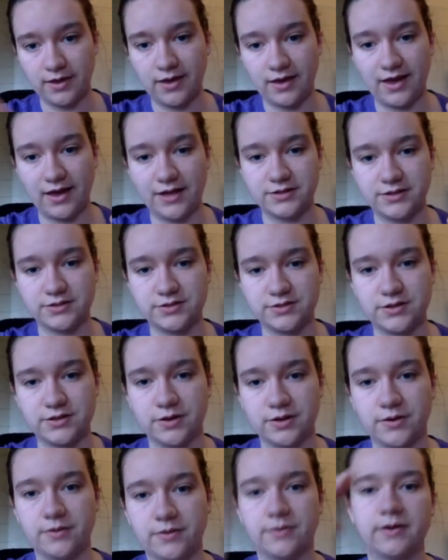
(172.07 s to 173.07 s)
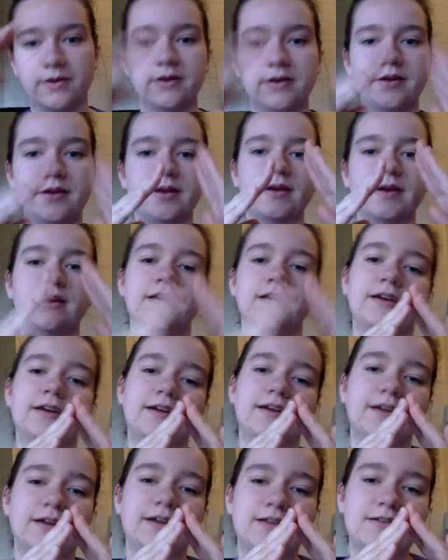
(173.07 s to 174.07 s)
And so
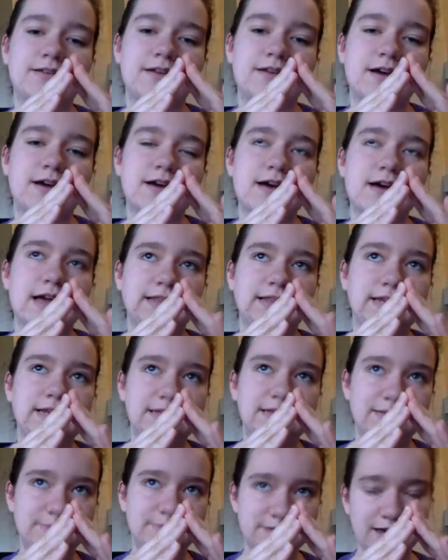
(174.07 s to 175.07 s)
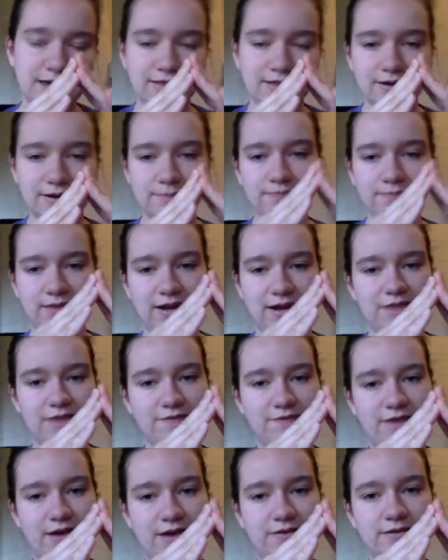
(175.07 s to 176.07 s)
I leaned them together and I
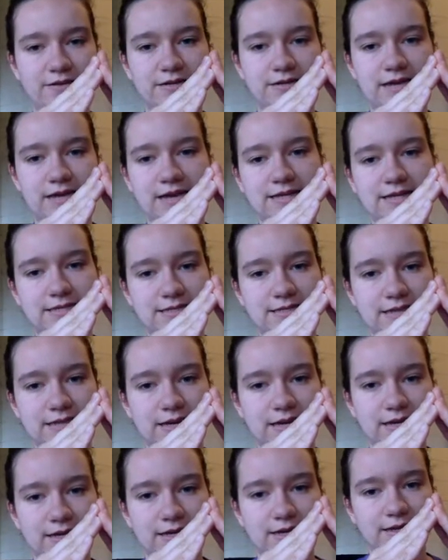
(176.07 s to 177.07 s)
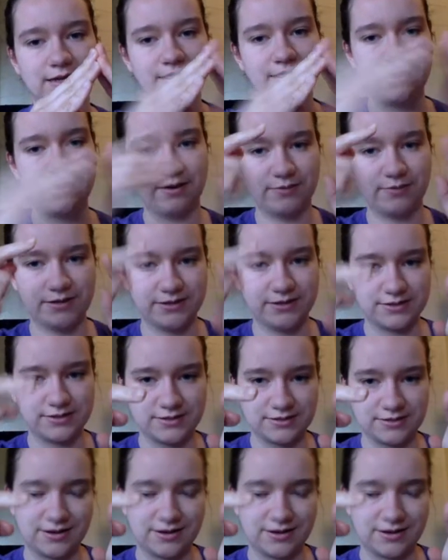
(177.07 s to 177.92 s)
found a stick that was,